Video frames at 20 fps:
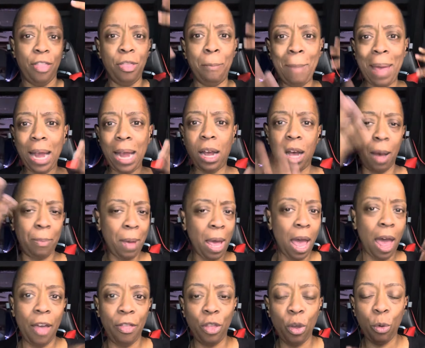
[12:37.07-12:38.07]
the makeup
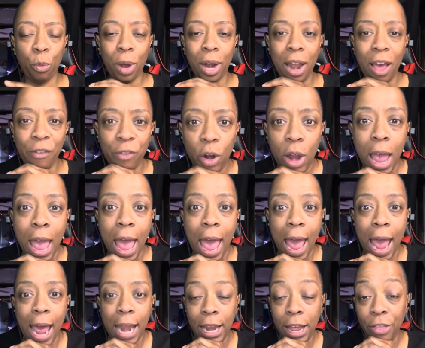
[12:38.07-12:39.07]
and the whatever.
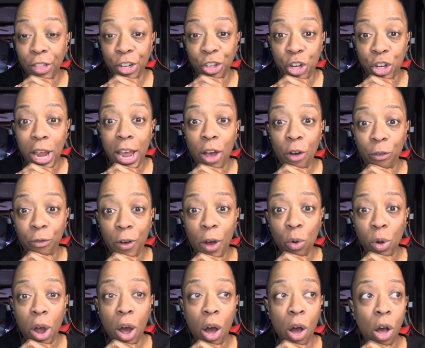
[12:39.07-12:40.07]
And in the jail
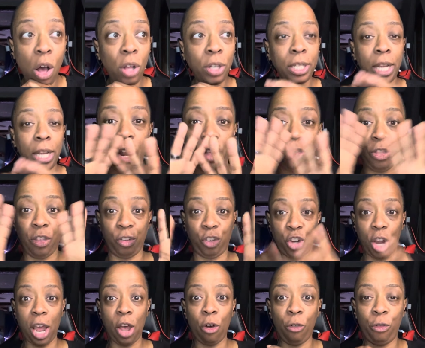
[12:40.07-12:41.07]
phone calls in the
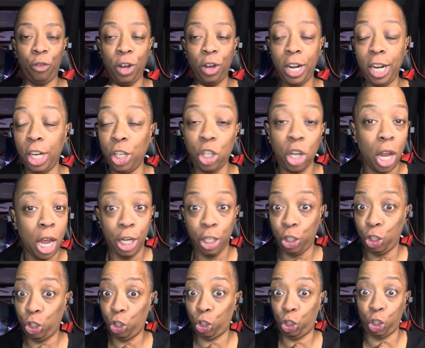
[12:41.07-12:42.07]
jail footage,
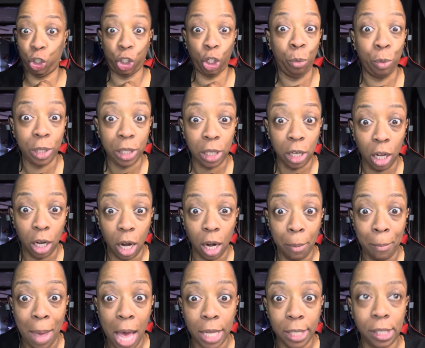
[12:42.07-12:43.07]
she was looking a
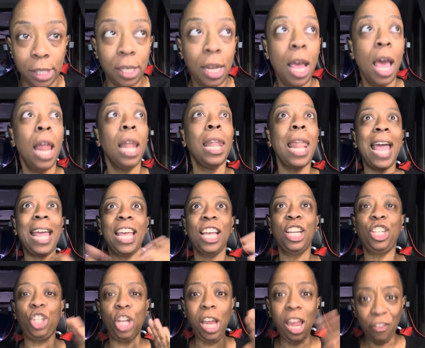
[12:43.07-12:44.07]
mess. Like,
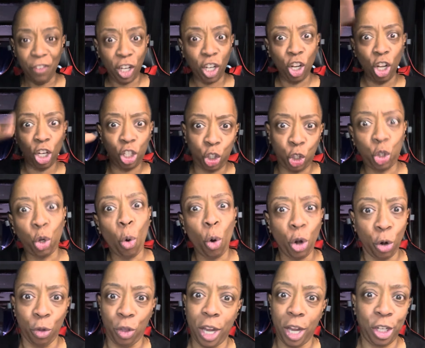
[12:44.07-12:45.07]
she even looked
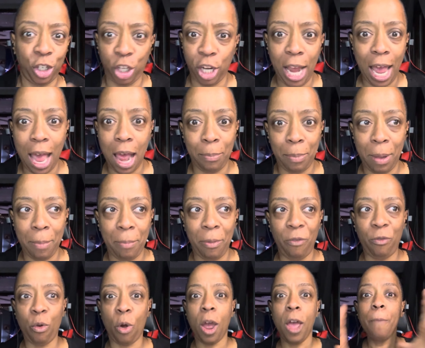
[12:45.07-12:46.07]
shorter than she had been
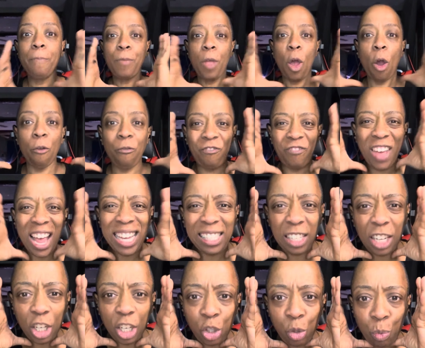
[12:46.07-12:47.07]
before. Her face
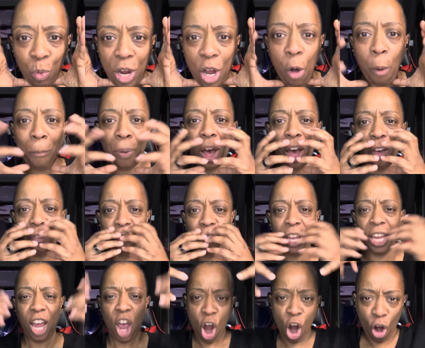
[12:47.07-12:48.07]
looks real
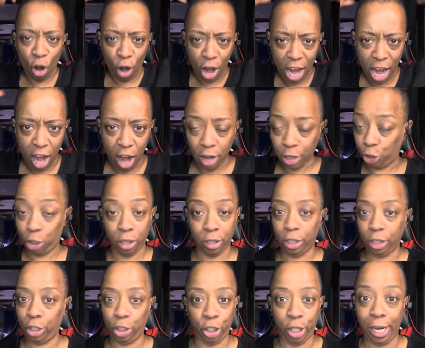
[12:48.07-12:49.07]
puffy. Her hair,
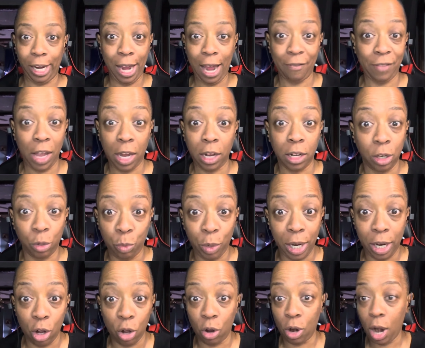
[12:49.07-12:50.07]
she had that good
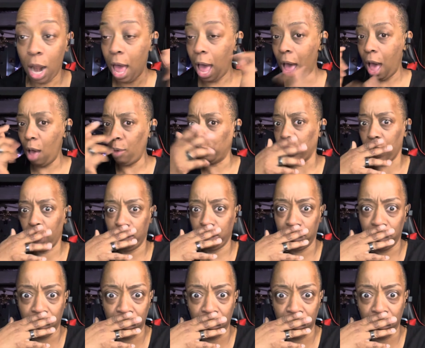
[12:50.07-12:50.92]
wig on. I was like,